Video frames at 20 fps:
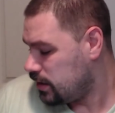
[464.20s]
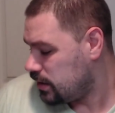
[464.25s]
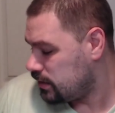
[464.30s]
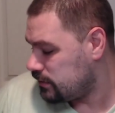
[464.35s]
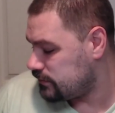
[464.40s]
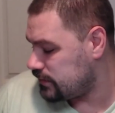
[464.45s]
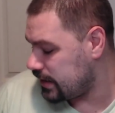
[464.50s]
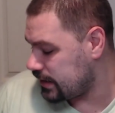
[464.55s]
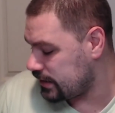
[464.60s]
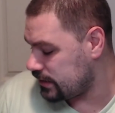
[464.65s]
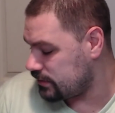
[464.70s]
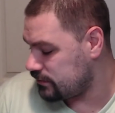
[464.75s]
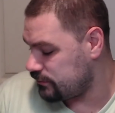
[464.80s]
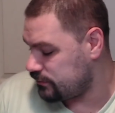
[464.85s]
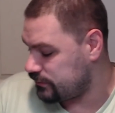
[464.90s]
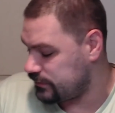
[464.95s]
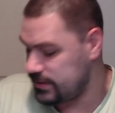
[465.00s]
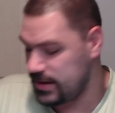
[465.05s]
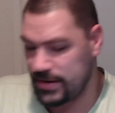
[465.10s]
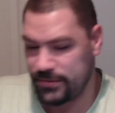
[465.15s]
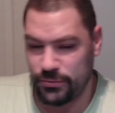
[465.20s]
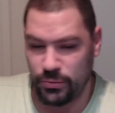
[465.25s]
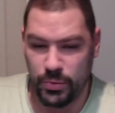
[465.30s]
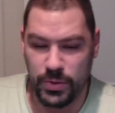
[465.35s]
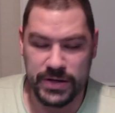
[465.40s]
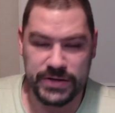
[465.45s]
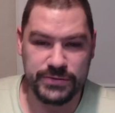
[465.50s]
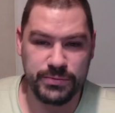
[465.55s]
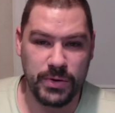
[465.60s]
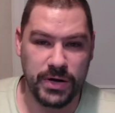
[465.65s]
Take it for what
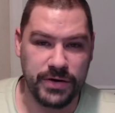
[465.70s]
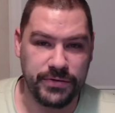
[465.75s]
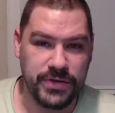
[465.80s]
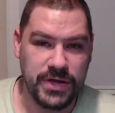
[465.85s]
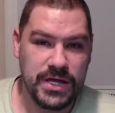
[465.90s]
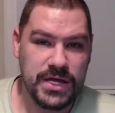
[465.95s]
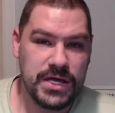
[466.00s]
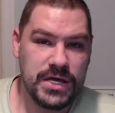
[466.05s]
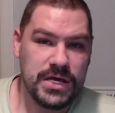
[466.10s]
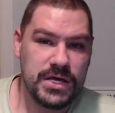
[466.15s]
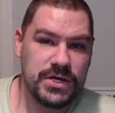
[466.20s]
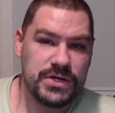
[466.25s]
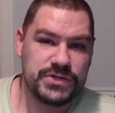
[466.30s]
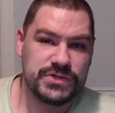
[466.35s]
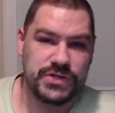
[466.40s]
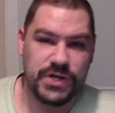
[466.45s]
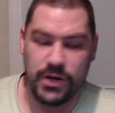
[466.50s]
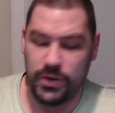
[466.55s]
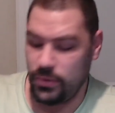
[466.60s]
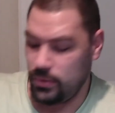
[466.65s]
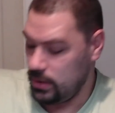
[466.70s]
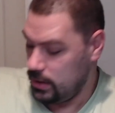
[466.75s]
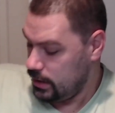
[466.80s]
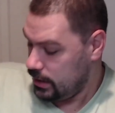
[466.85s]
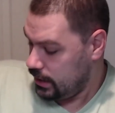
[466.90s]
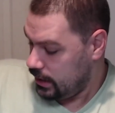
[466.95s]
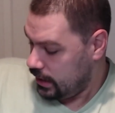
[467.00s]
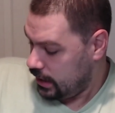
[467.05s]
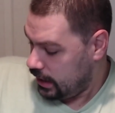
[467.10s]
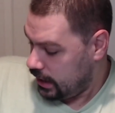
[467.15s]
it's worth. So,
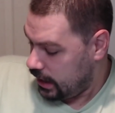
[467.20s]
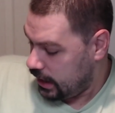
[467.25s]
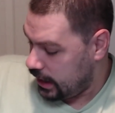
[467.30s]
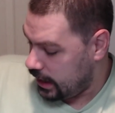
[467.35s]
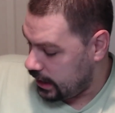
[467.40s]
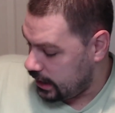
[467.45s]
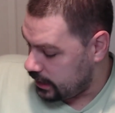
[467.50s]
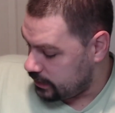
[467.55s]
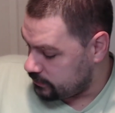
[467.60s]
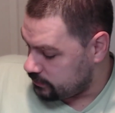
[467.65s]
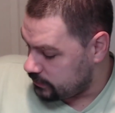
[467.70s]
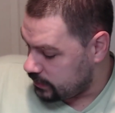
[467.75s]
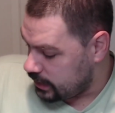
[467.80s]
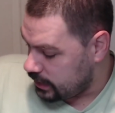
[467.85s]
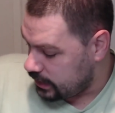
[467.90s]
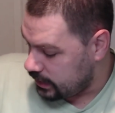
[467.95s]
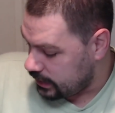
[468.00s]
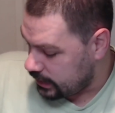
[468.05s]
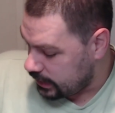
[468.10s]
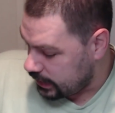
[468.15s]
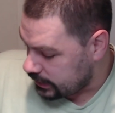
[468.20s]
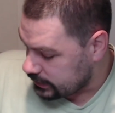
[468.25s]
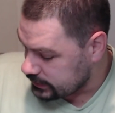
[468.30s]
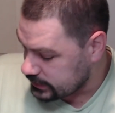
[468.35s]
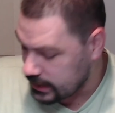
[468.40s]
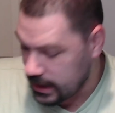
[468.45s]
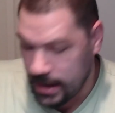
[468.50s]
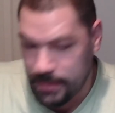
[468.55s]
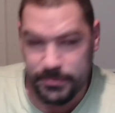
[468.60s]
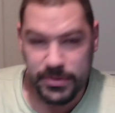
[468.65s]
I'm
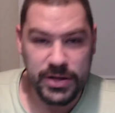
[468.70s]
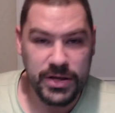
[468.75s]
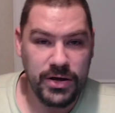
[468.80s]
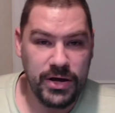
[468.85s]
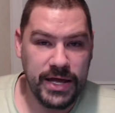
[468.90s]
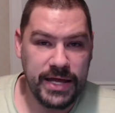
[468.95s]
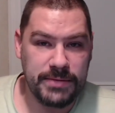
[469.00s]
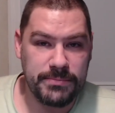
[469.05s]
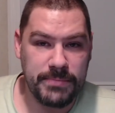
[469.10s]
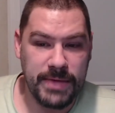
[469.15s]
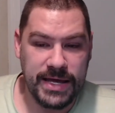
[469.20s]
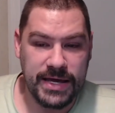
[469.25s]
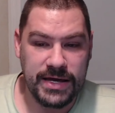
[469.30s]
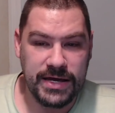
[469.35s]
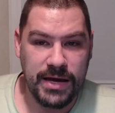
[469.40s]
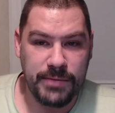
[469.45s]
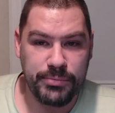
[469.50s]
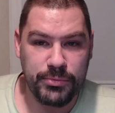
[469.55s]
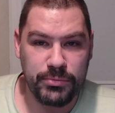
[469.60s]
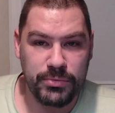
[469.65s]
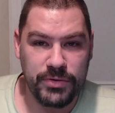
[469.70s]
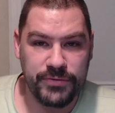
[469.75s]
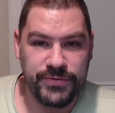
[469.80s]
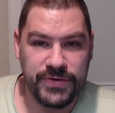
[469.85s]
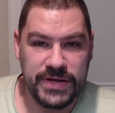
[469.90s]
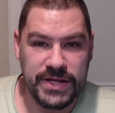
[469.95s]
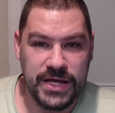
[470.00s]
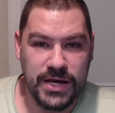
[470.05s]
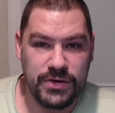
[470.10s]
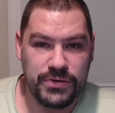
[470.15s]
going to go ahead and make a couple more
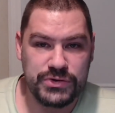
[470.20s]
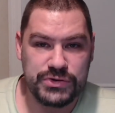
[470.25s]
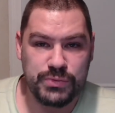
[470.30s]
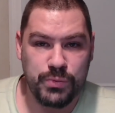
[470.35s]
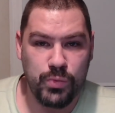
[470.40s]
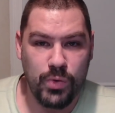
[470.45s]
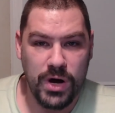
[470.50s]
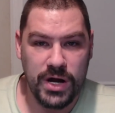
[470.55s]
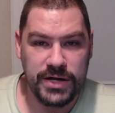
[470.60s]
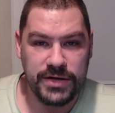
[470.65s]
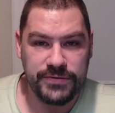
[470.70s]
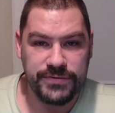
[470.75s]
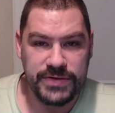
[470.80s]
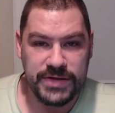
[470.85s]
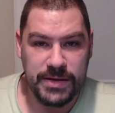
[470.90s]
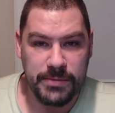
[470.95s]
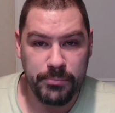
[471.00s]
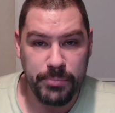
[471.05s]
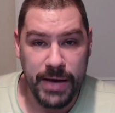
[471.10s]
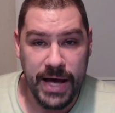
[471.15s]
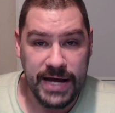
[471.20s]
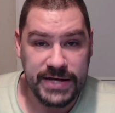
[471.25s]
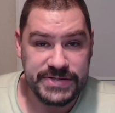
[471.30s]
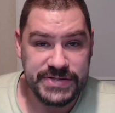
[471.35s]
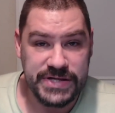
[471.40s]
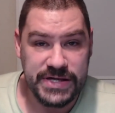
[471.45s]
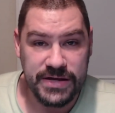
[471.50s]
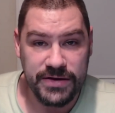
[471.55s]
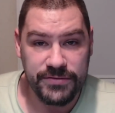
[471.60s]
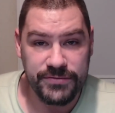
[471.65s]
videos. One of the
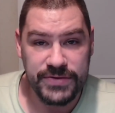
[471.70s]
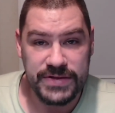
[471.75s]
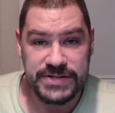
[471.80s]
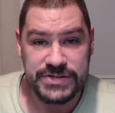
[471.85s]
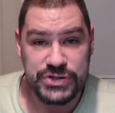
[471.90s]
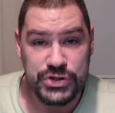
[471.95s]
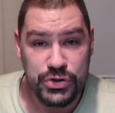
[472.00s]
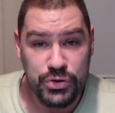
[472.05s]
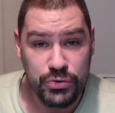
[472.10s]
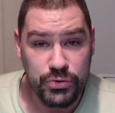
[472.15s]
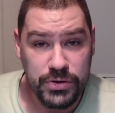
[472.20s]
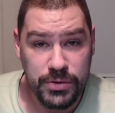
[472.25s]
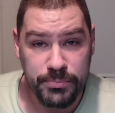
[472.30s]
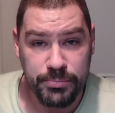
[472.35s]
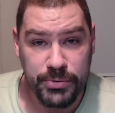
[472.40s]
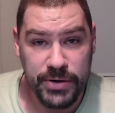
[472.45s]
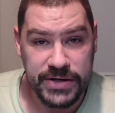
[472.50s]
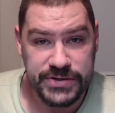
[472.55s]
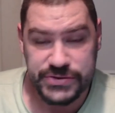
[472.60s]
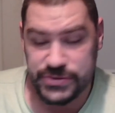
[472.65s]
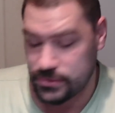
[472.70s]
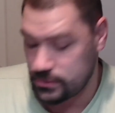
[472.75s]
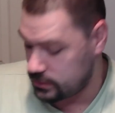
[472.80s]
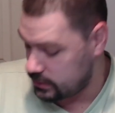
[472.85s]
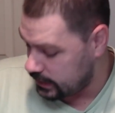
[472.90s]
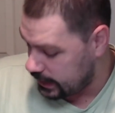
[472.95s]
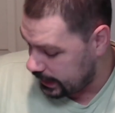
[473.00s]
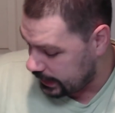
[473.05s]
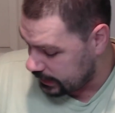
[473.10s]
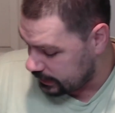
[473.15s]
unboxing of this new compressor
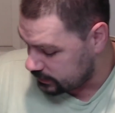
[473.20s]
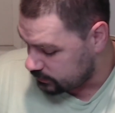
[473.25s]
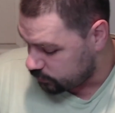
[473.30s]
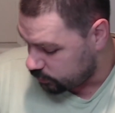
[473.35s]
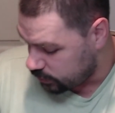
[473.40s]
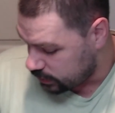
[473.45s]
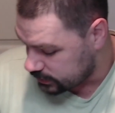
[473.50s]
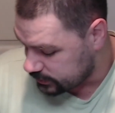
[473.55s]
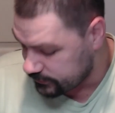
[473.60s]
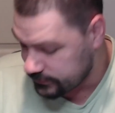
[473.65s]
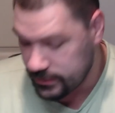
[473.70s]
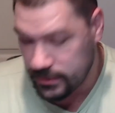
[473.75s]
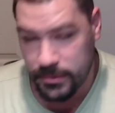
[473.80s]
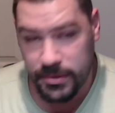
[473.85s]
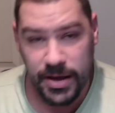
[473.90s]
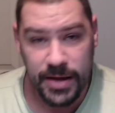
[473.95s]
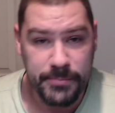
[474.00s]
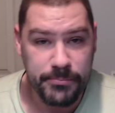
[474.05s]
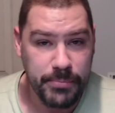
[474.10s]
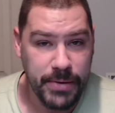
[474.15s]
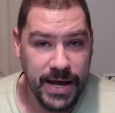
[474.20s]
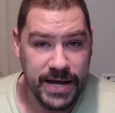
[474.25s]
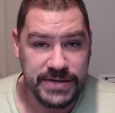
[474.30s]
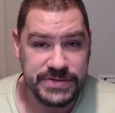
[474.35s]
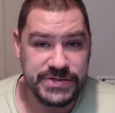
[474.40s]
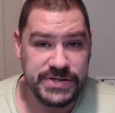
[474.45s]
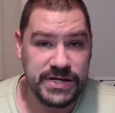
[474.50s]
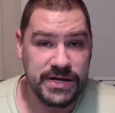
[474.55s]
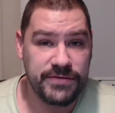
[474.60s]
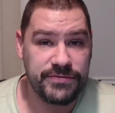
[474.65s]
and one of the
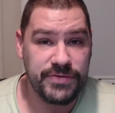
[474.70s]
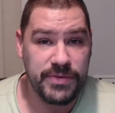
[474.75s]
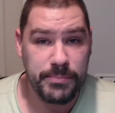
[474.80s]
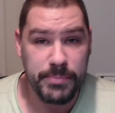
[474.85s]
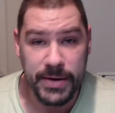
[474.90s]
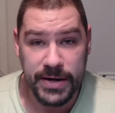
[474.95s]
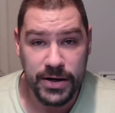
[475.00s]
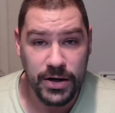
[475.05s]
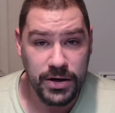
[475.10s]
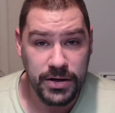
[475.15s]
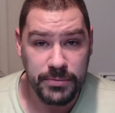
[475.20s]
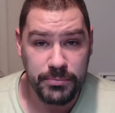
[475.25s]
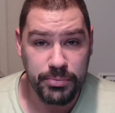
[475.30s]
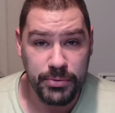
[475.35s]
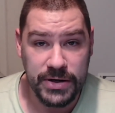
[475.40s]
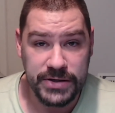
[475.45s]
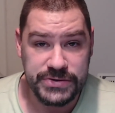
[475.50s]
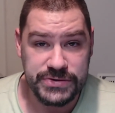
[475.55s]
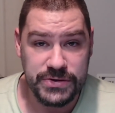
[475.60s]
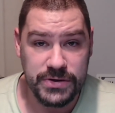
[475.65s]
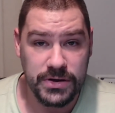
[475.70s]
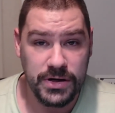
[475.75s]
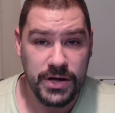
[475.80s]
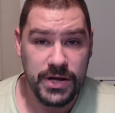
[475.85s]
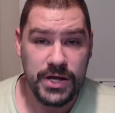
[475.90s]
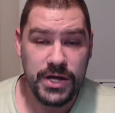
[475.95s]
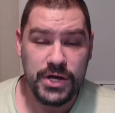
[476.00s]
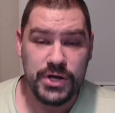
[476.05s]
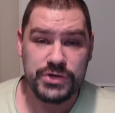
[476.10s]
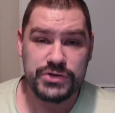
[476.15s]
unboxing of the bigger compressor.
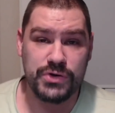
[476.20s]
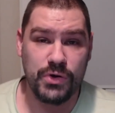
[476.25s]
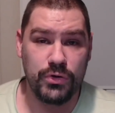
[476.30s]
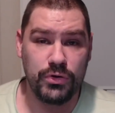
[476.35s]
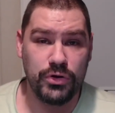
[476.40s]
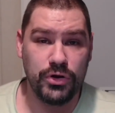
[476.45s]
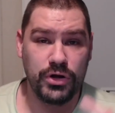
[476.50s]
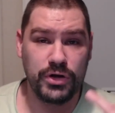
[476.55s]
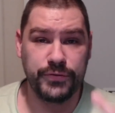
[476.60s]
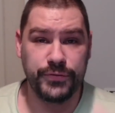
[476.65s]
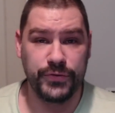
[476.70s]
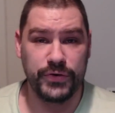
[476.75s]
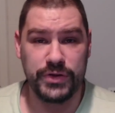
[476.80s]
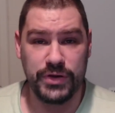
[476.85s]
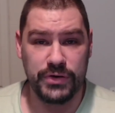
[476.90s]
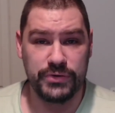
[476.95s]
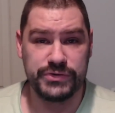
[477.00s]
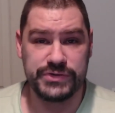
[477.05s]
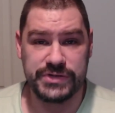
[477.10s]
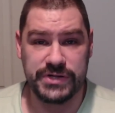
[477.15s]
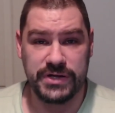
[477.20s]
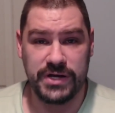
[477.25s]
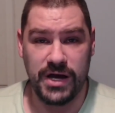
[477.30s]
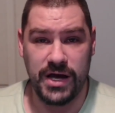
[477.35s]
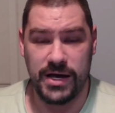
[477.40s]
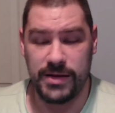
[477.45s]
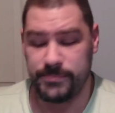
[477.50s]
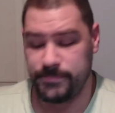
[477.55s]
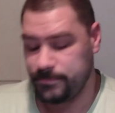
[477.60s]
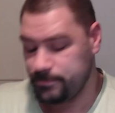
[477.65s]
So look for those to
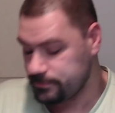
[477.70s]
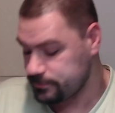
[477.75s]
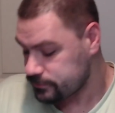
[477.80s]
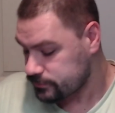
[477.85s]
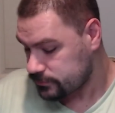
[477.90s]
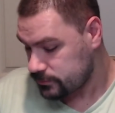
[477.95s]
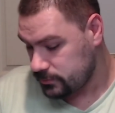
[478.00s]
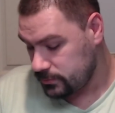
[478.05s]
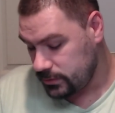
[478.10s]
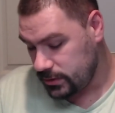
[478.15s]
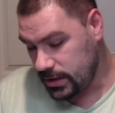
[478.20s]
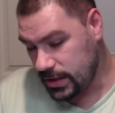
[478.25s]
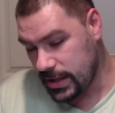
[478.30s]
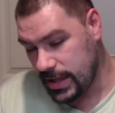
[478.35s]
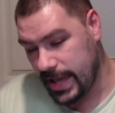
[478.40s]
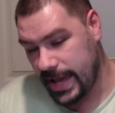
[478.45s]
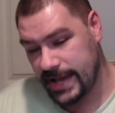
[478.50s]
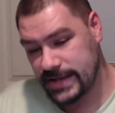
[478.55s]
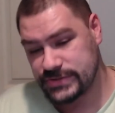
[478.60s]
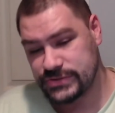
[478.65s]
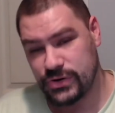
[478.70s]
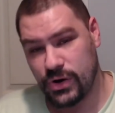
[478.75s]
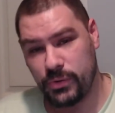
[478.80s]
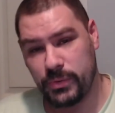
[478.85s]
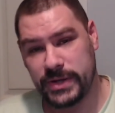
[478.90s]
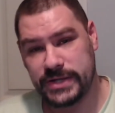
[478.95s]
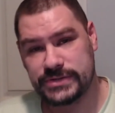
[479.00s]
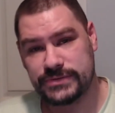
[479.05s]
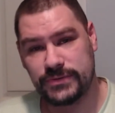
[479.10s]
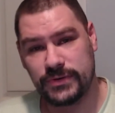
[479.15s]
come. As
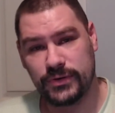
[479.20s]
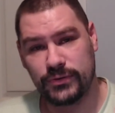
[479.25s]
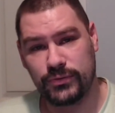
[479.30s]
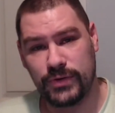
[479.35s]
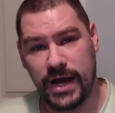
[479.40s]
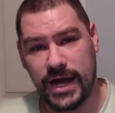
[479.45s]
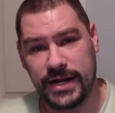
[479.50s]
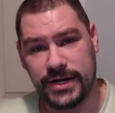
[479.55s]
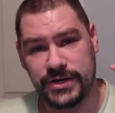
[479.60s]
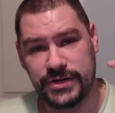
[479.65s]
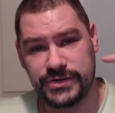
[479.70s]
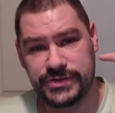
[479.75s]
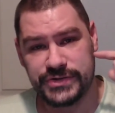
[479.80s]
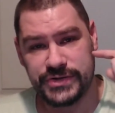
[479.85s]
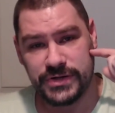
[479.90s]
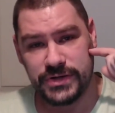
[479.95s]
always, rail riders,